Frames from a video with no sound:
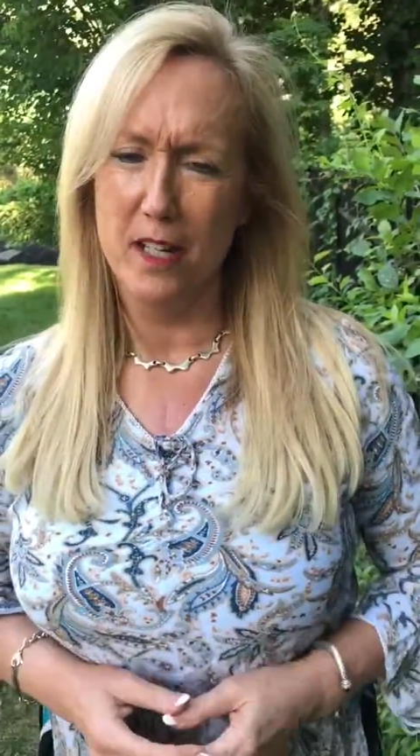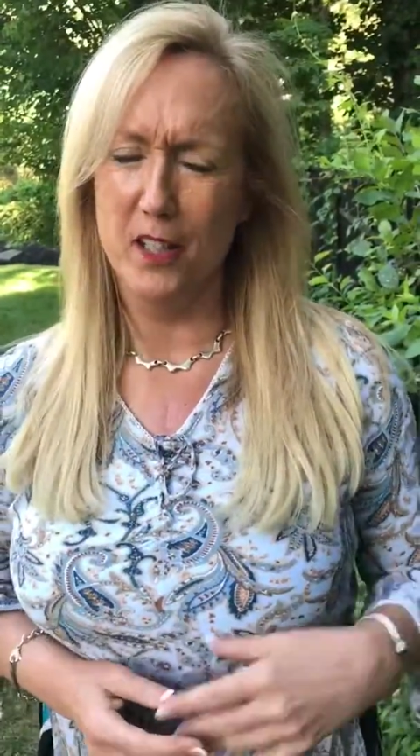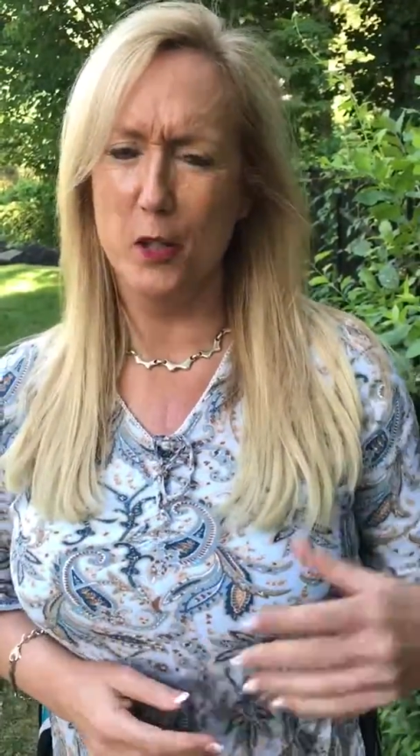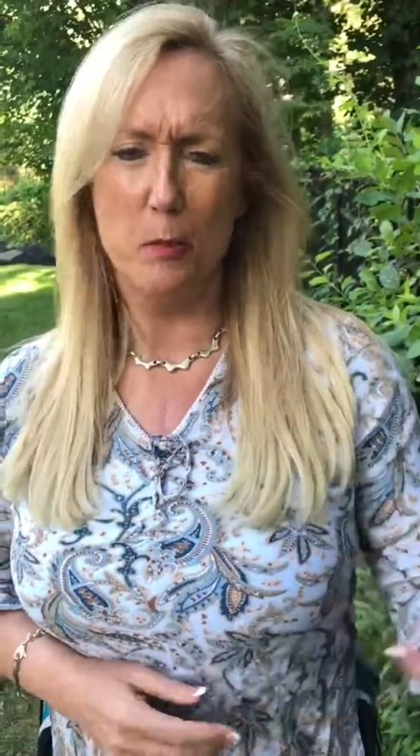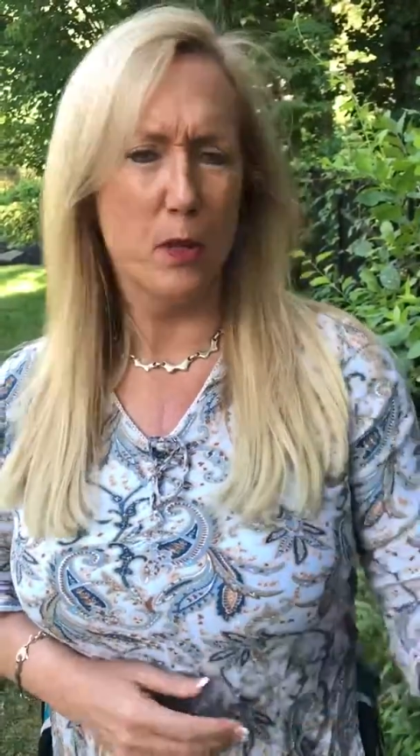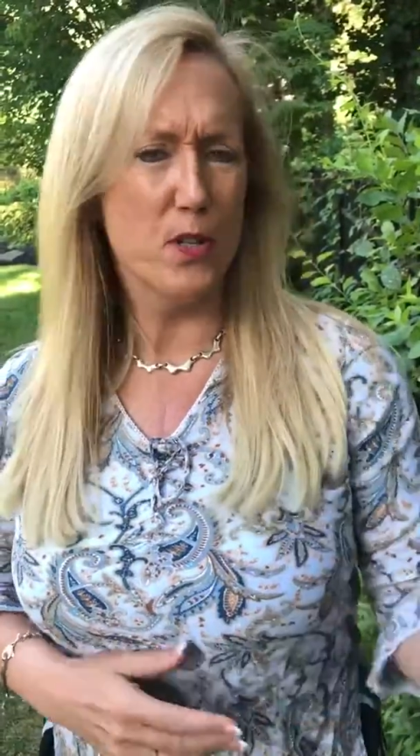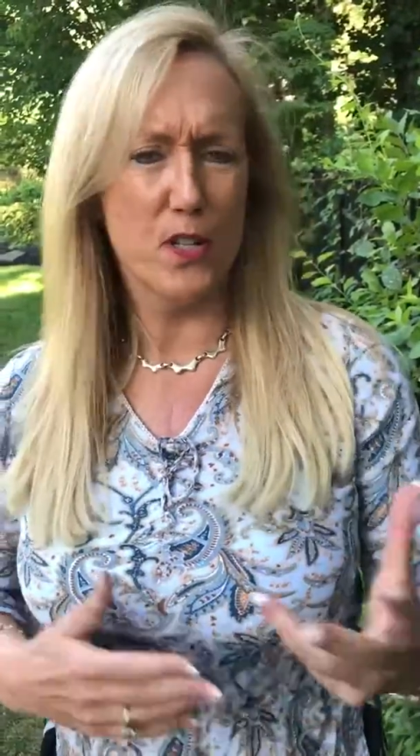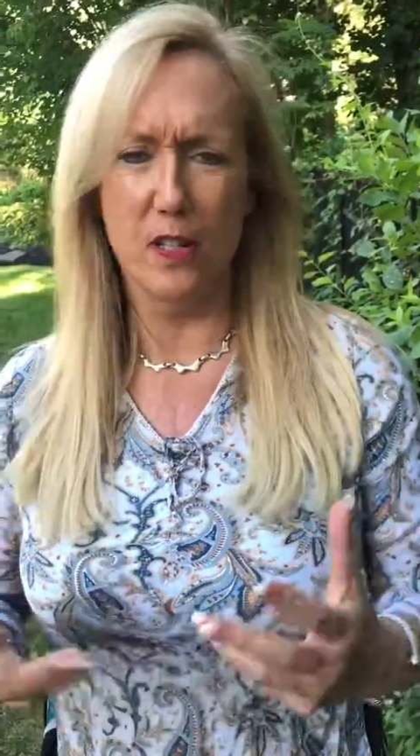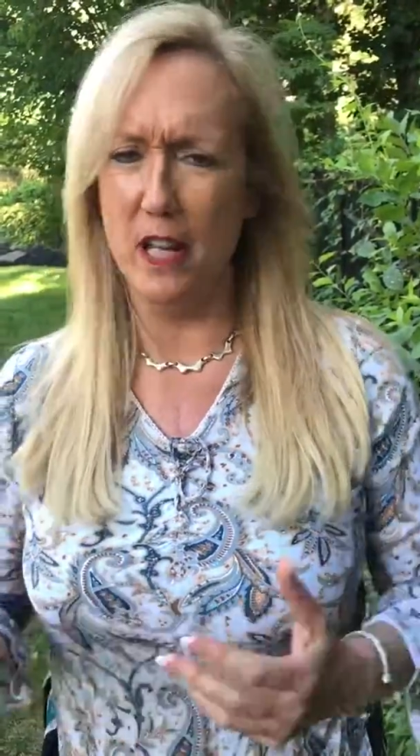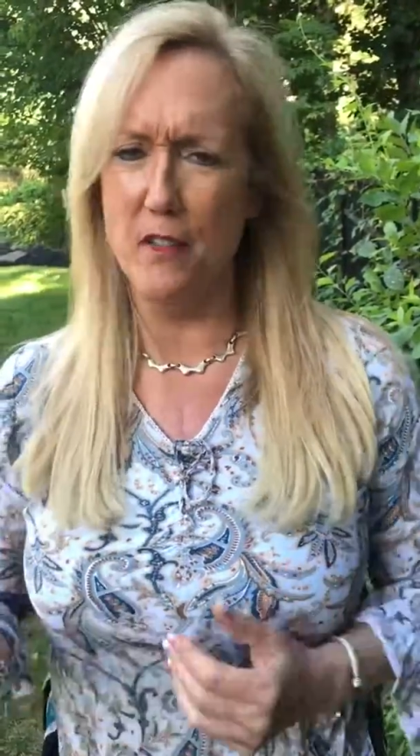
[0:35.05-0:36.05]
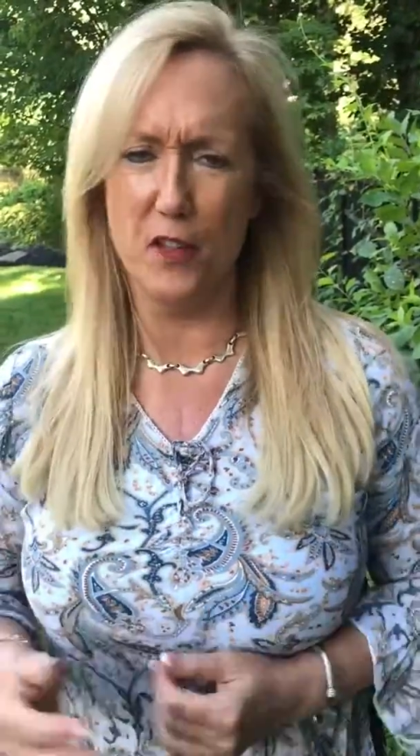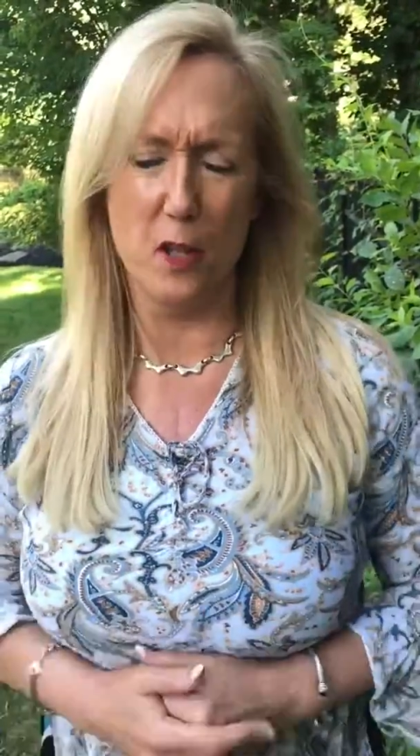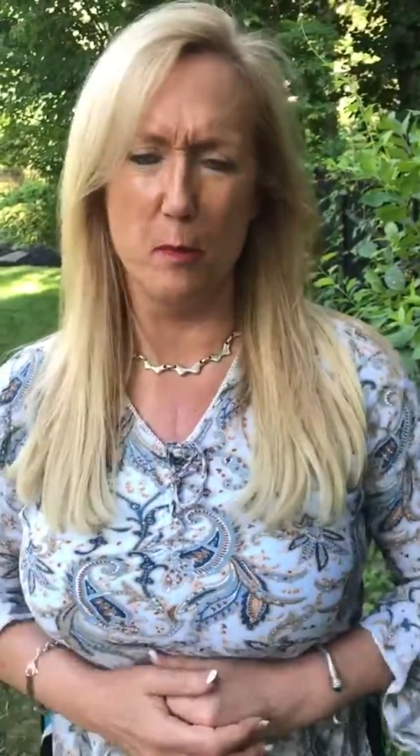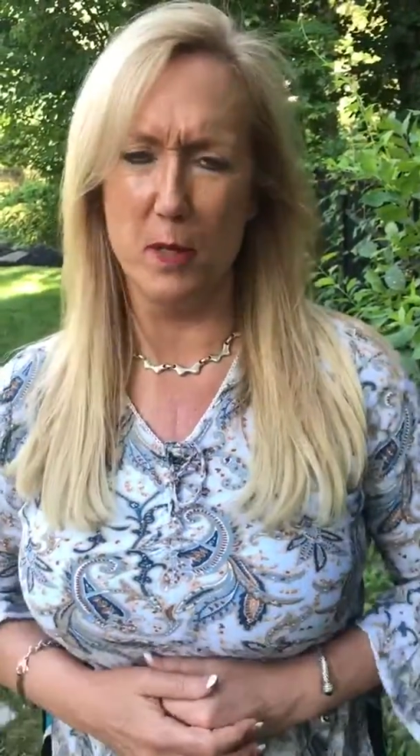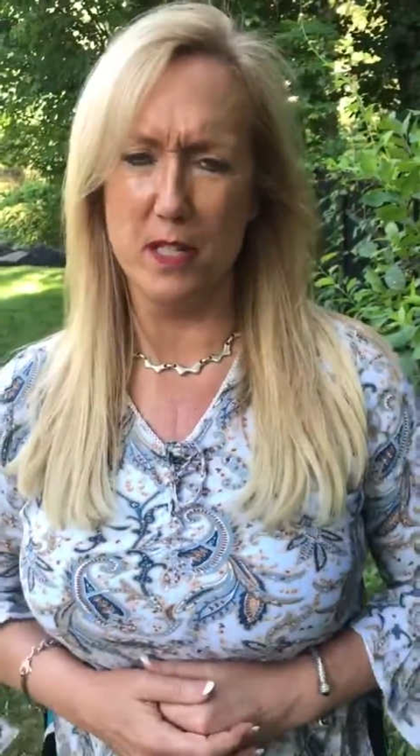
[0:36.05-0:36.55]
in their personal life or
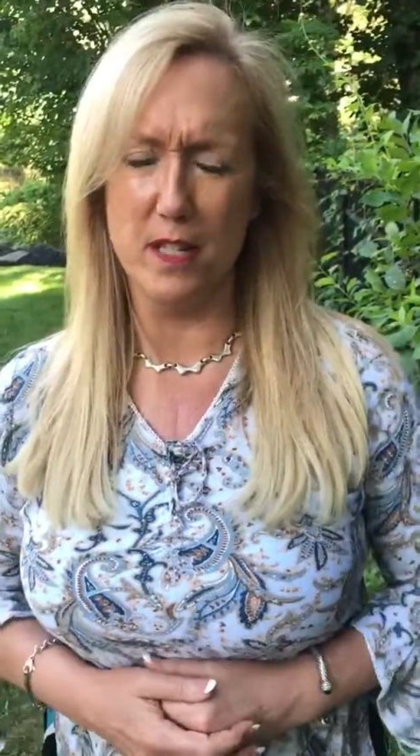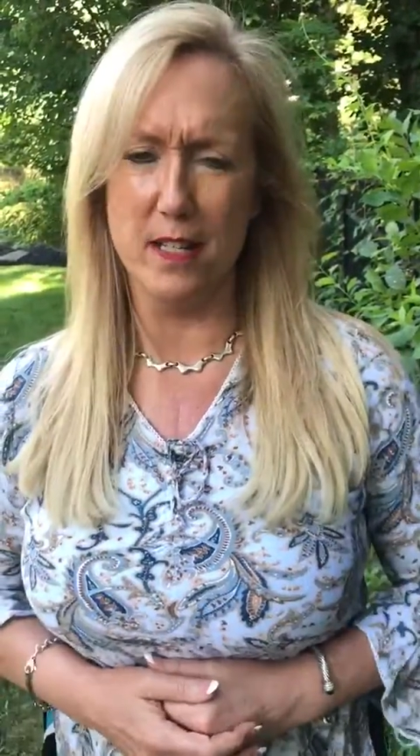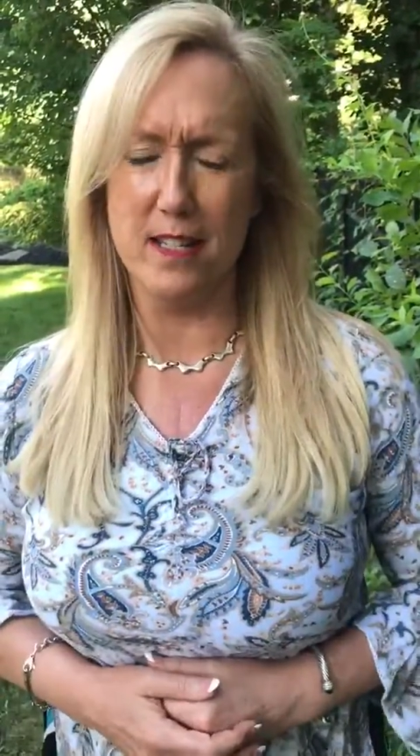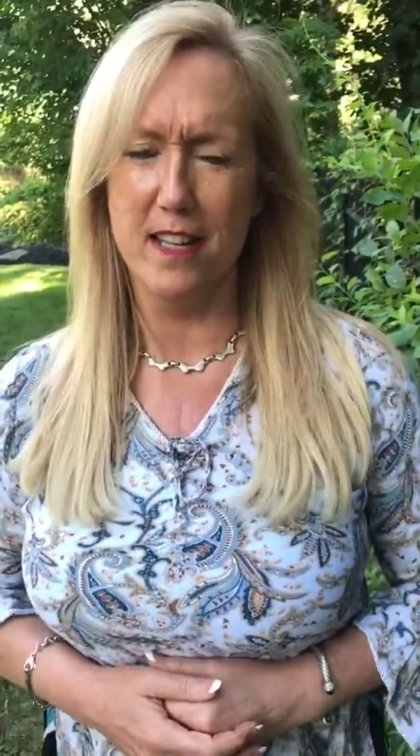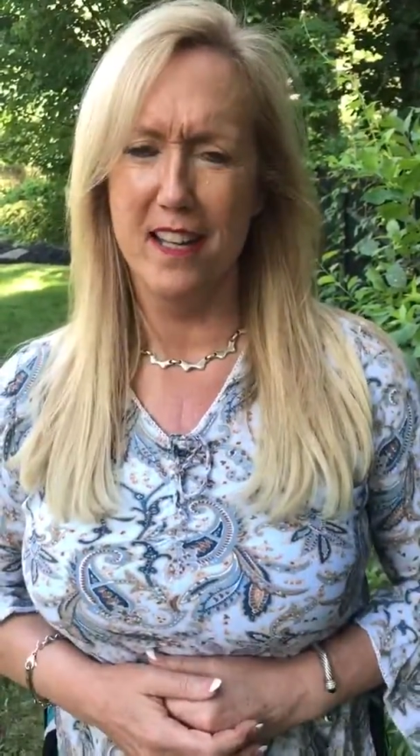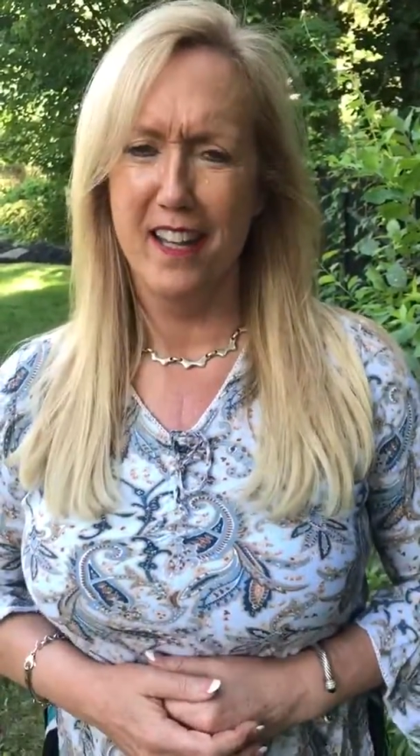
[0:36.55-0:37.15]
their business.